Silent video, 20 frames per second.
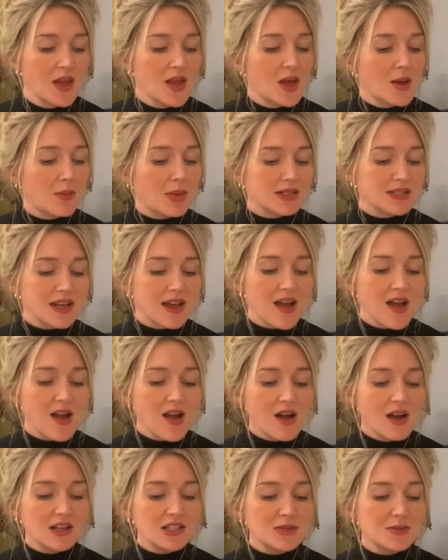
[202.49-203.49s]
But I
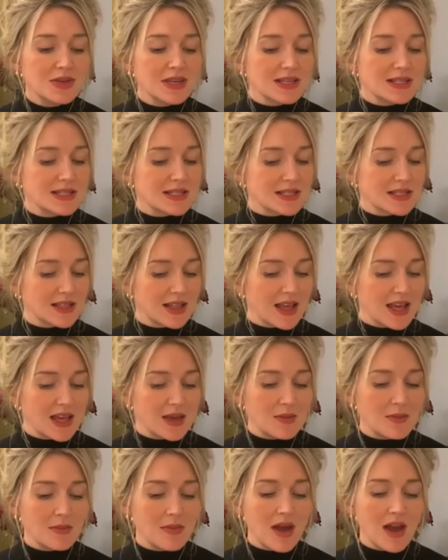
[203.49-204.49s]
heard him
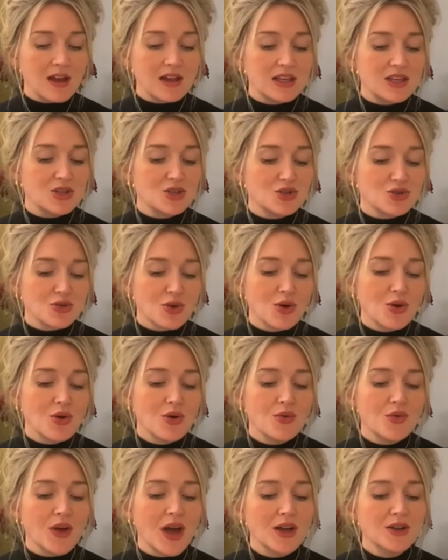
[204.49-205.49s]
exclaim, ere he drove
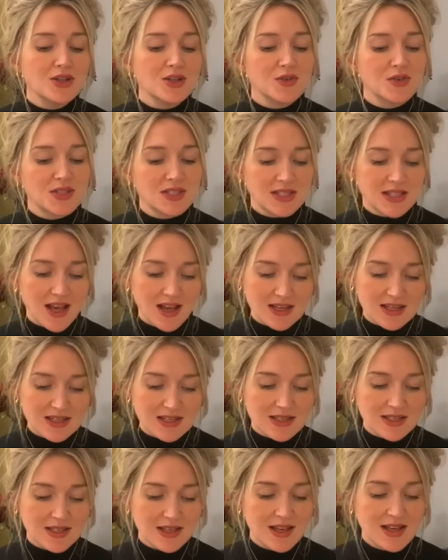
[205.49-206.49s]
out of
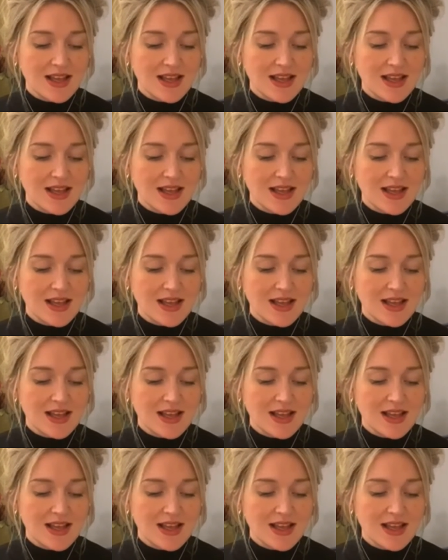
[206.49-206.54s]
sight,